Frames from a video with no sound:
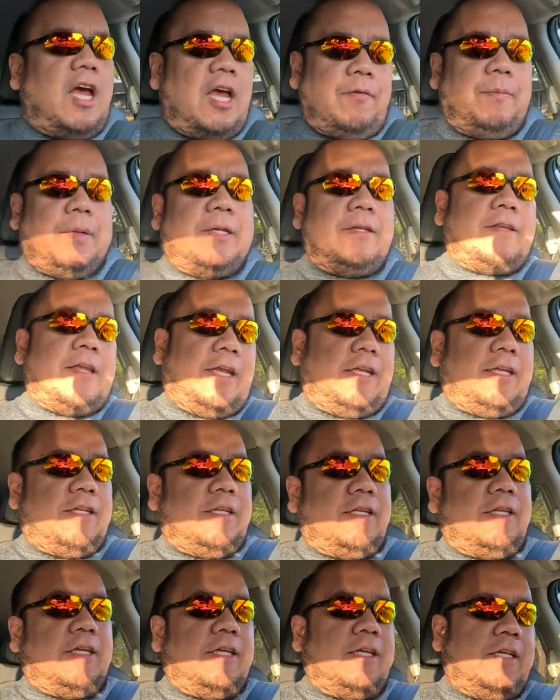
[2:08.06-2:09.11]
I've been
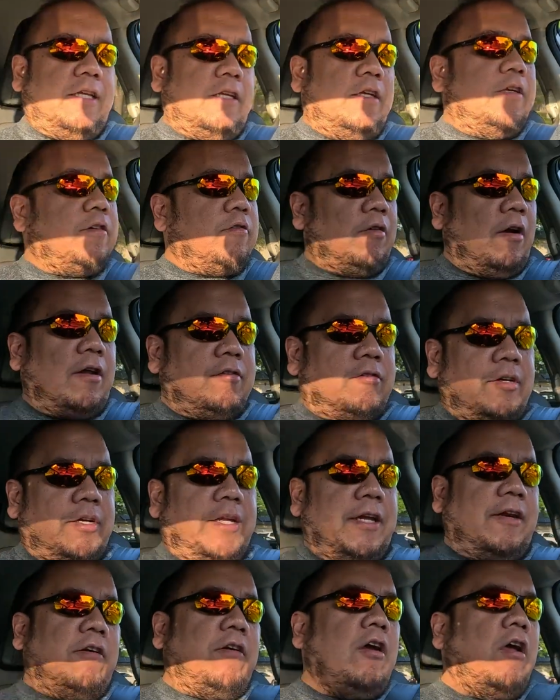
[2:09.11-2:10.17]
taking the Crosstrek
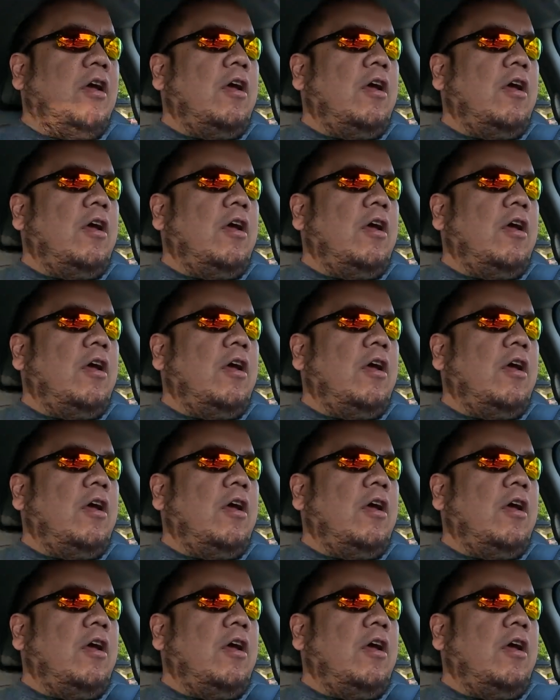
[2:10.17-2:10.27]
here